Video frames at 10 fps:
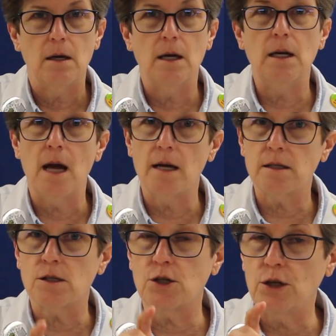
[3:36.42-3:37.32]
In
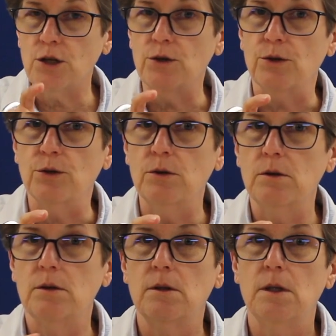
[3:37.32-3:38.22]
S2,
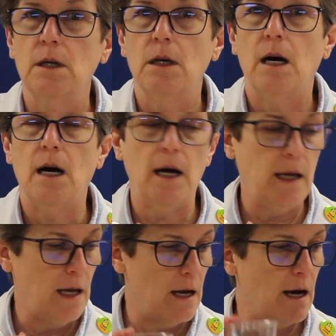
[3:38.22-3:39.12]
I
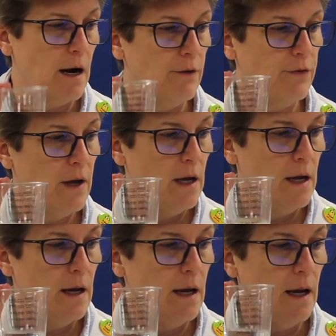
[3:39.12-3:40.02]
have
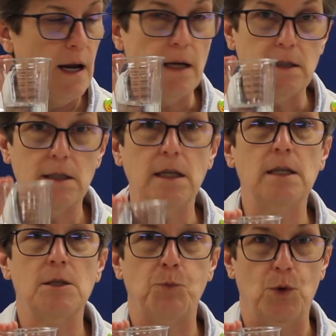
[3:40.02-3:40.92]
a
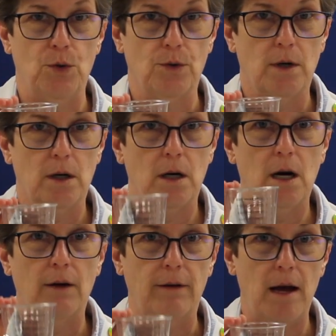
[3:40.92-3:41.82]
teaspoon
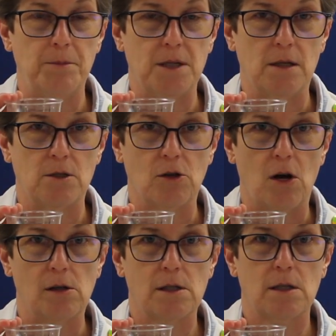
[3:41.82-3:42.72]
of Epsom
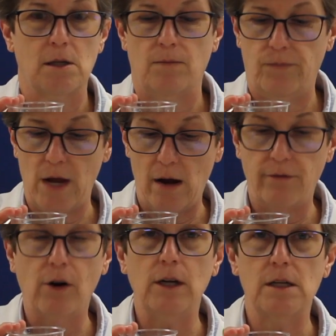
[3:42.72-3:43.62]
salts. Now
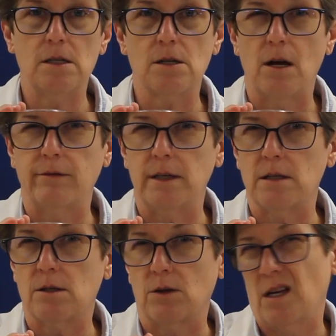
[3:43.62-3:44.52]
I've already dissolved
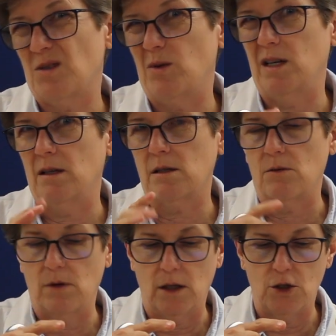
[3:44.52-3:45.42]
these, so that's why it
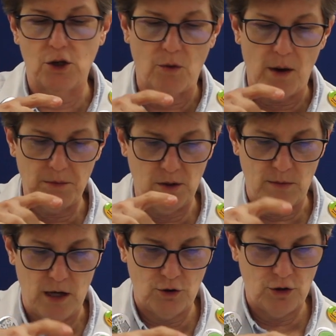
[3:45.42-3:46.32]
doesn't really show up too
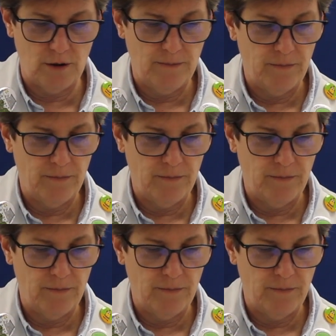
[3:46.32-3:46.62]
much.